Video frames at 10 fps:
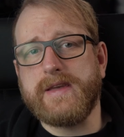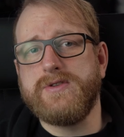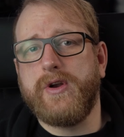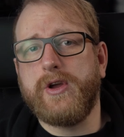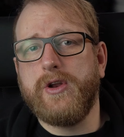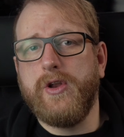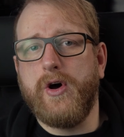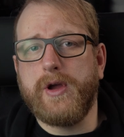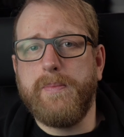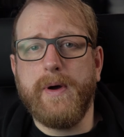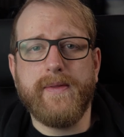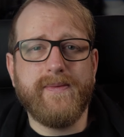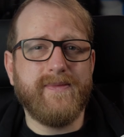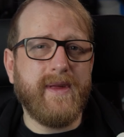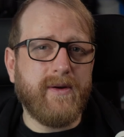That's not a good look, but
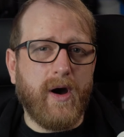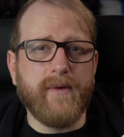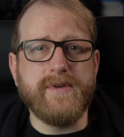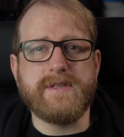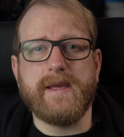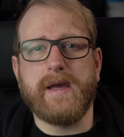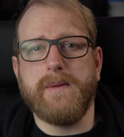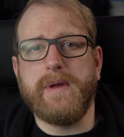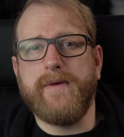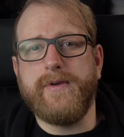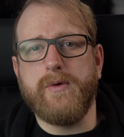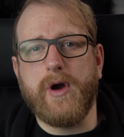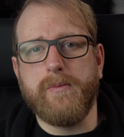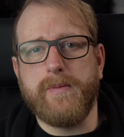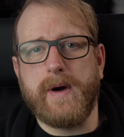there are obviously going to be a few
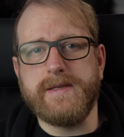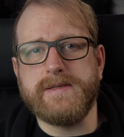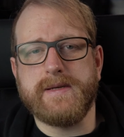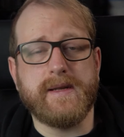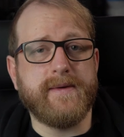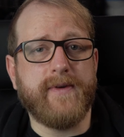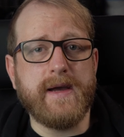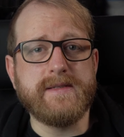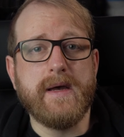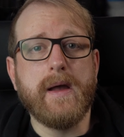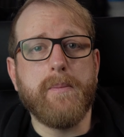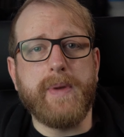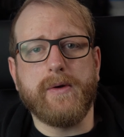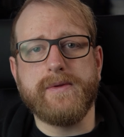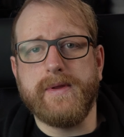compromises in a device
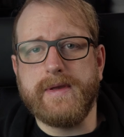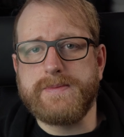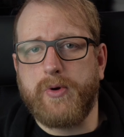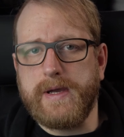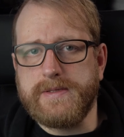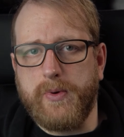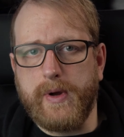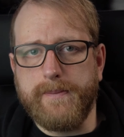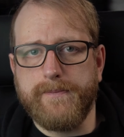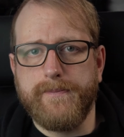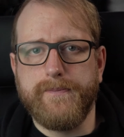built to this price point.